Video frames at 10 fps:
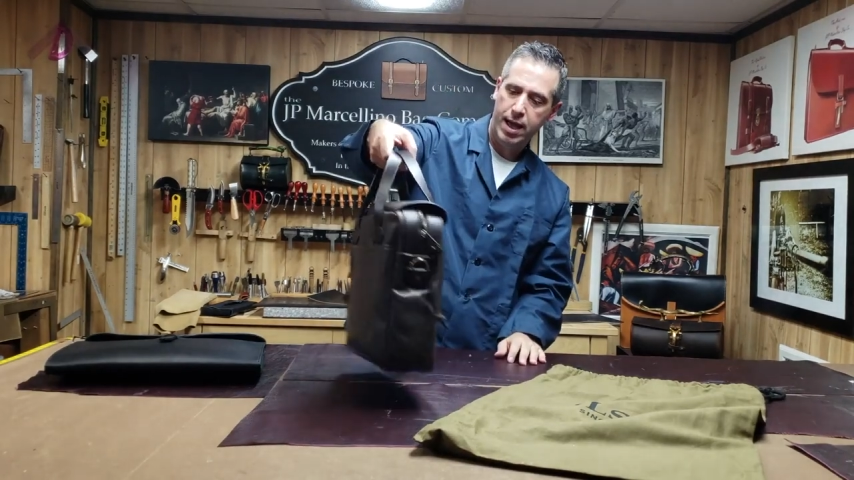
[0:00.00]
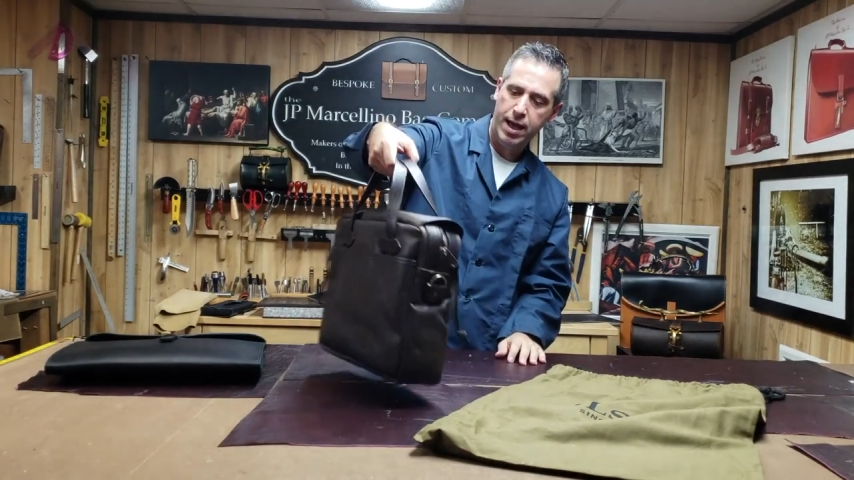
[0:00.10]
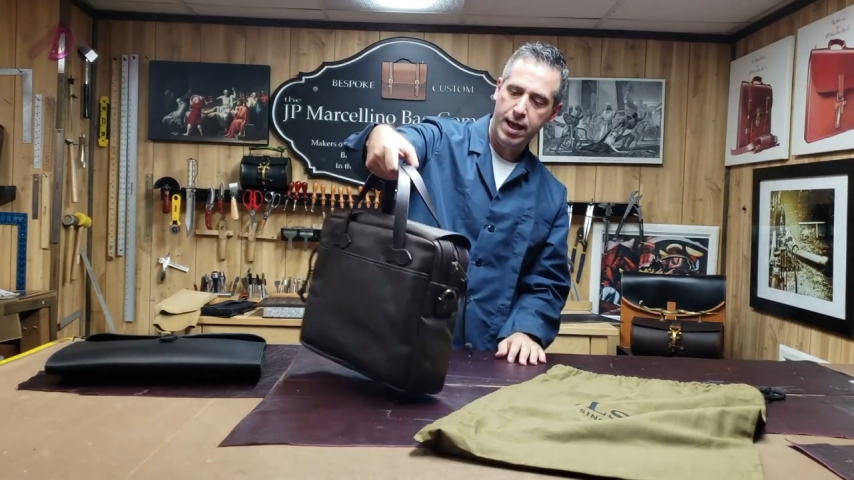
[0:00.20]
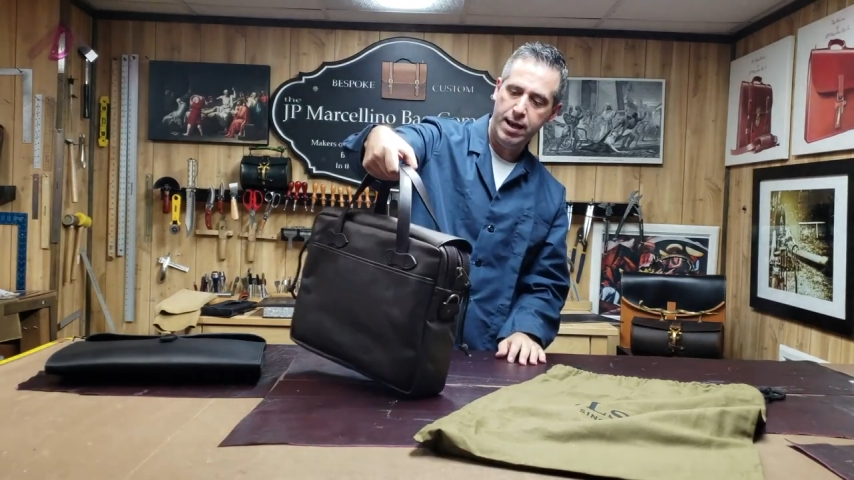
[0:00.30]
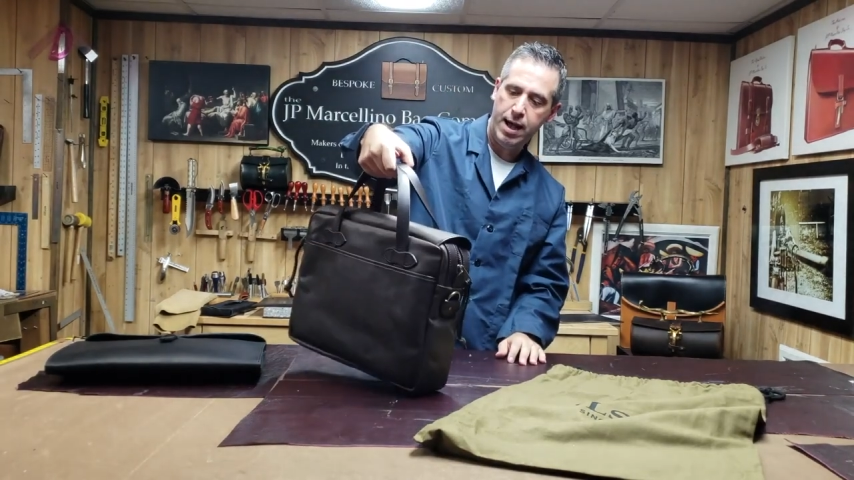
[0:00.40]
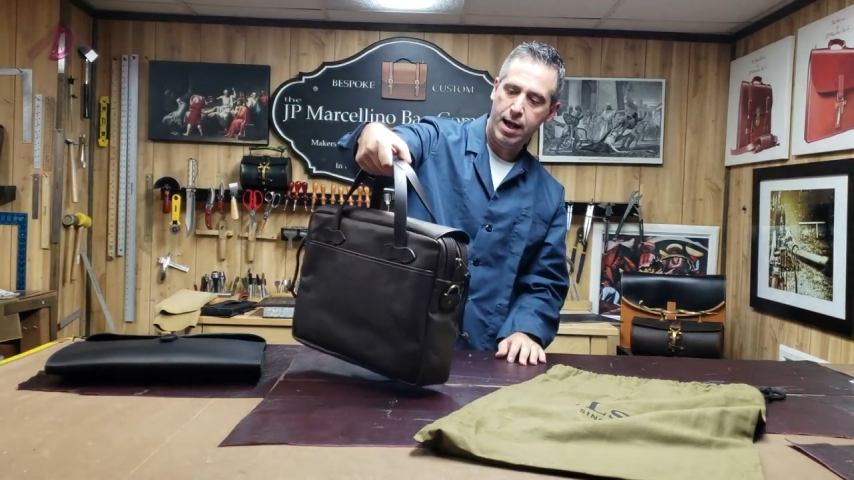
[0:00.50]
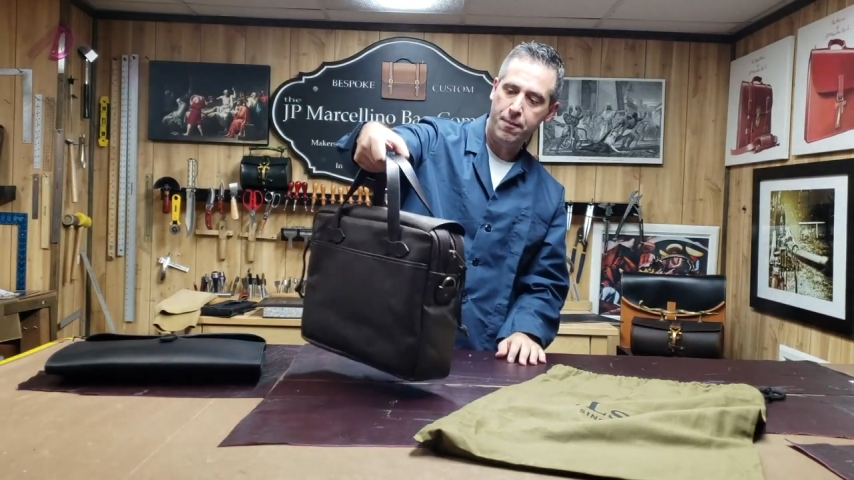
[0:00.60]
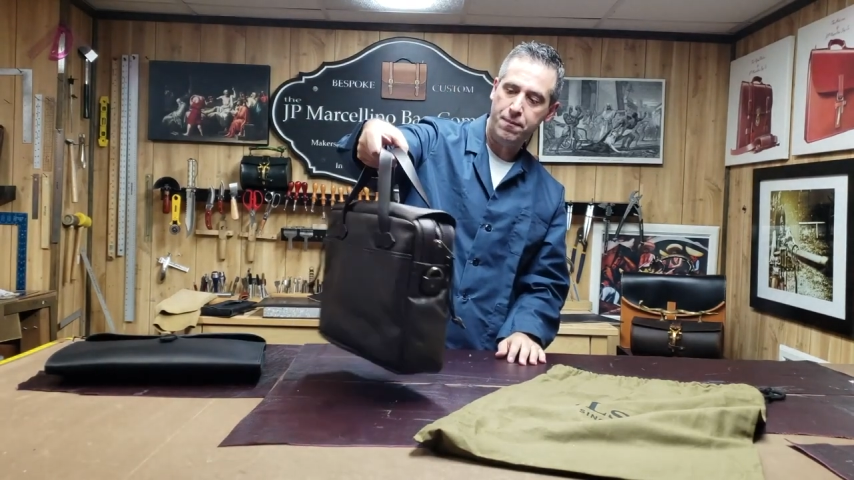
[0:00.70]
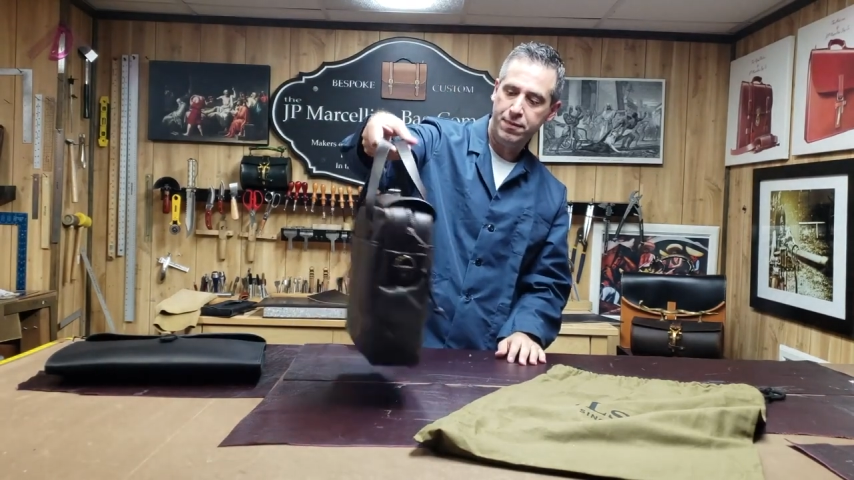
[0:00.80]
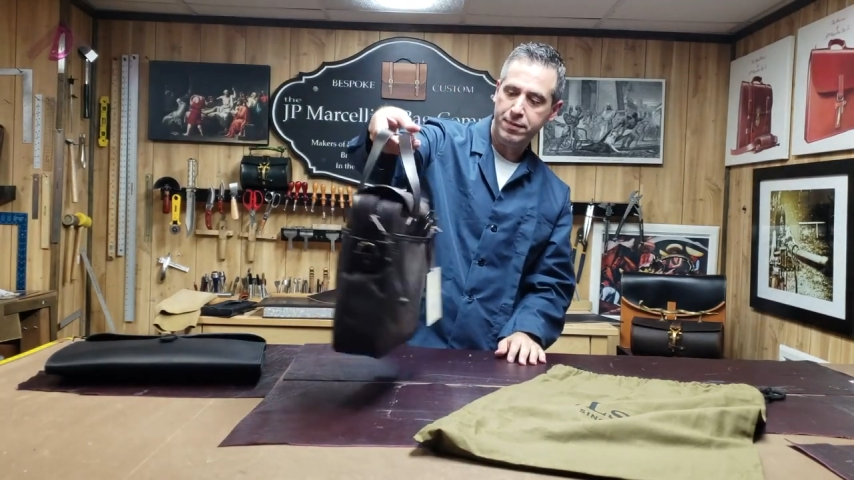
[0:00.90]
And
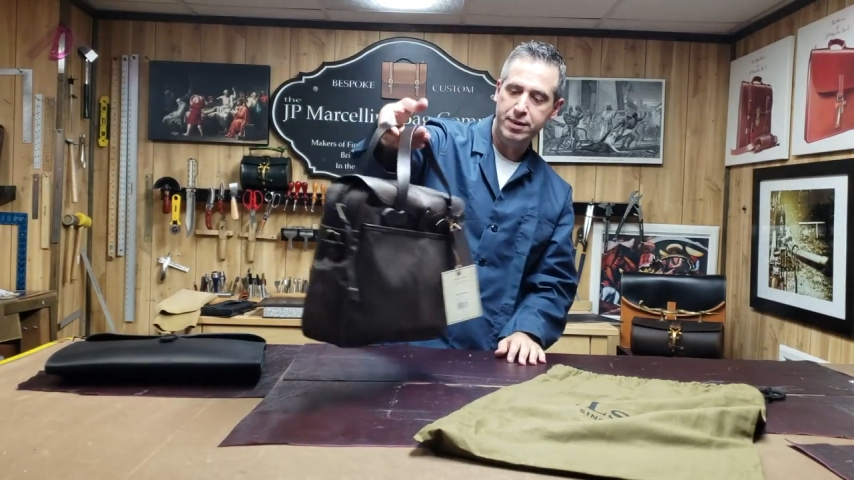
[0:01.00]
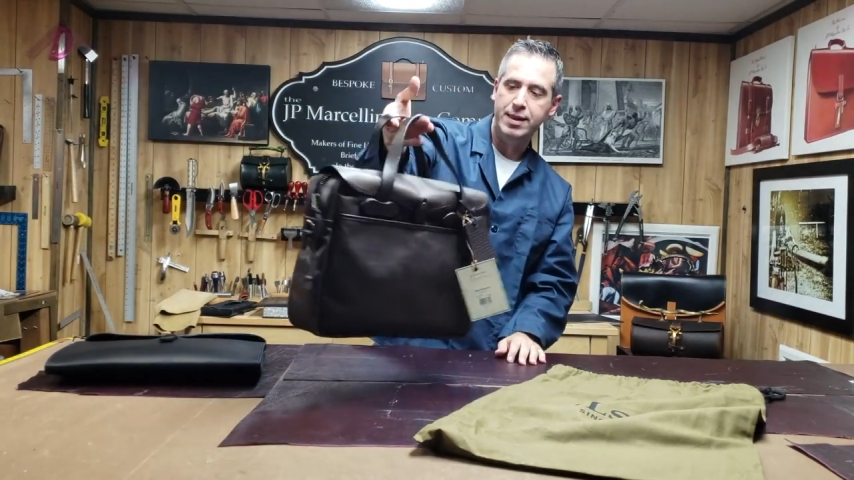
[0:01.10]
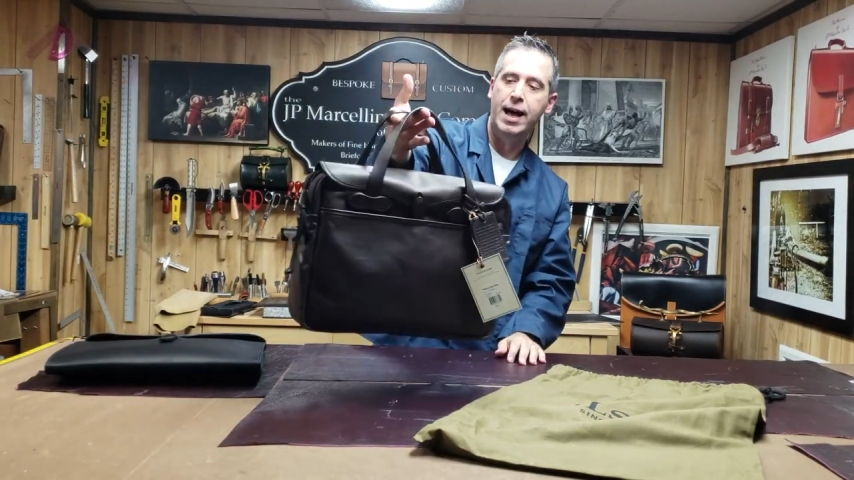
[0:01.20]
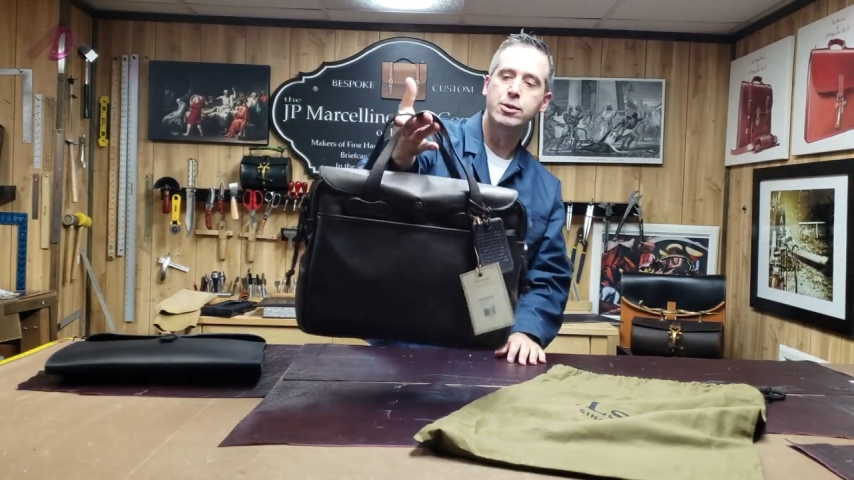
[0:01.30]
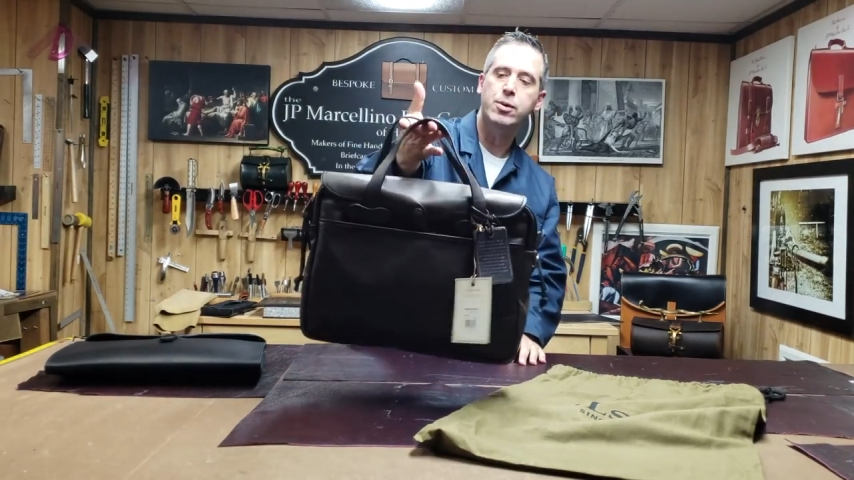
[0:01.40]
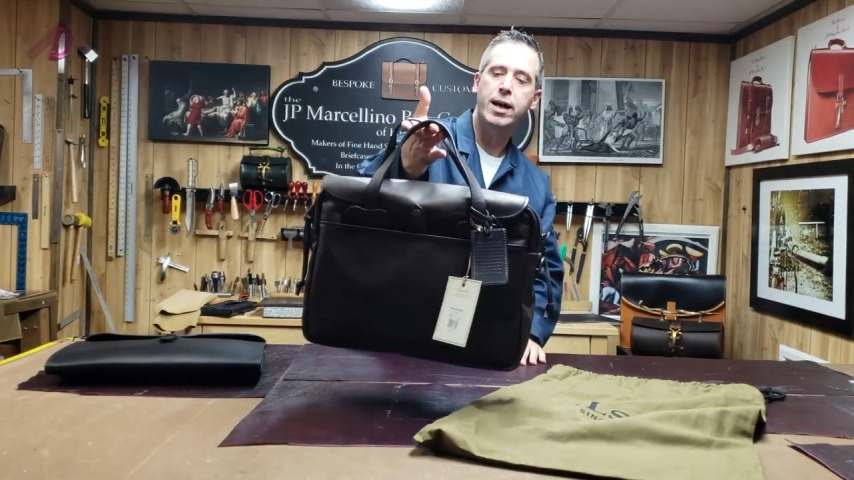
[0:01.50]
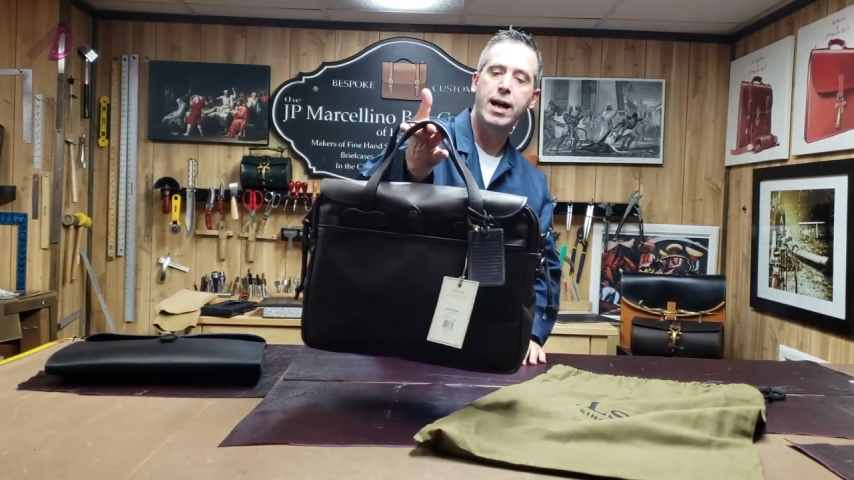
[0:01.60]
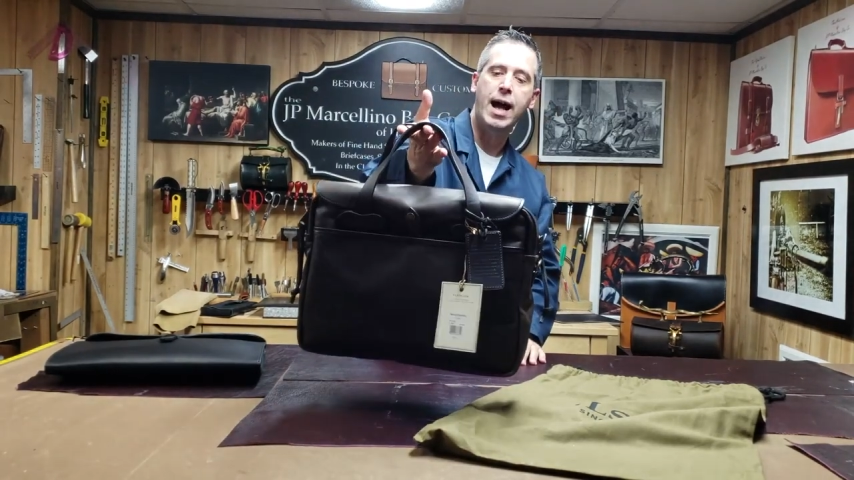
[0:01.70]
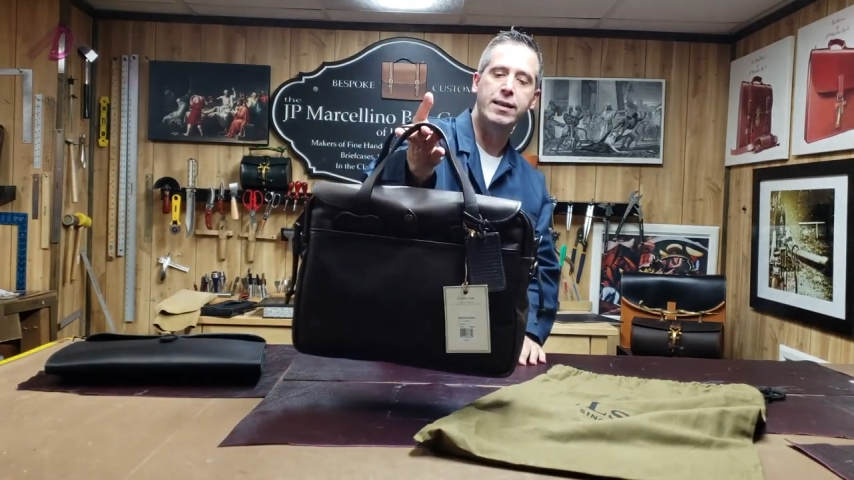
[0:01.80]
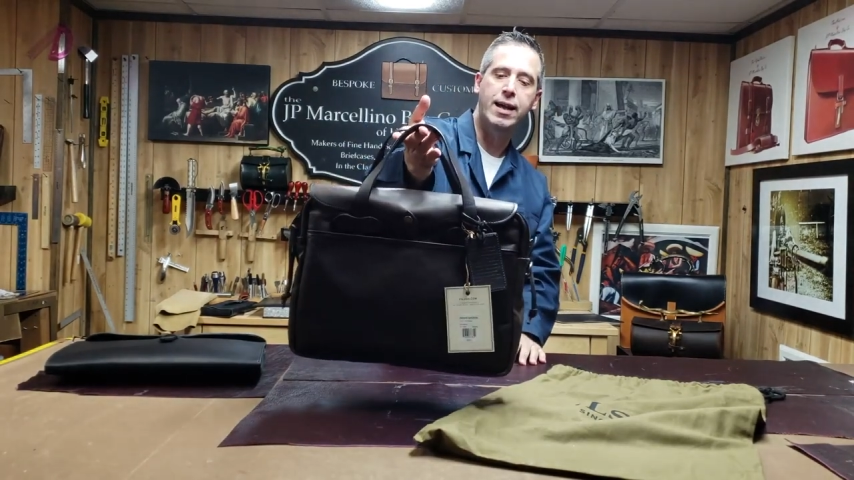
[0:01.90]
that's what I got.